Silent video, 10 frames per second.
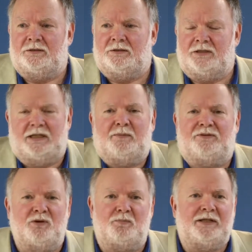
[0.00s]
To them,
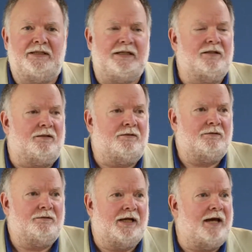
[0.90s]
it's no big deal
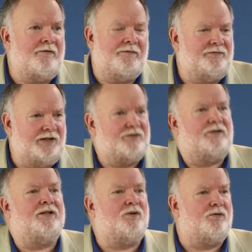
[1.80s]
to have sexual
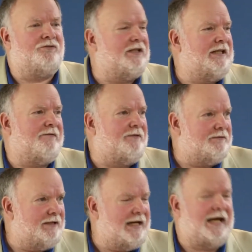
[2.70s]
intercourse at
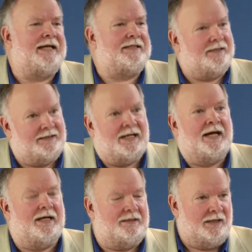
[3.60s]
11, at 8, at
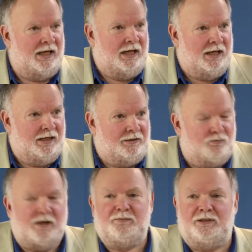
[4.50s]
9, to
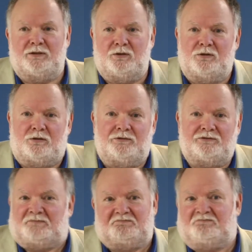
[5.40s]
rape little
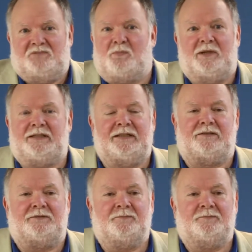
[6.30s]
girls. No big deal.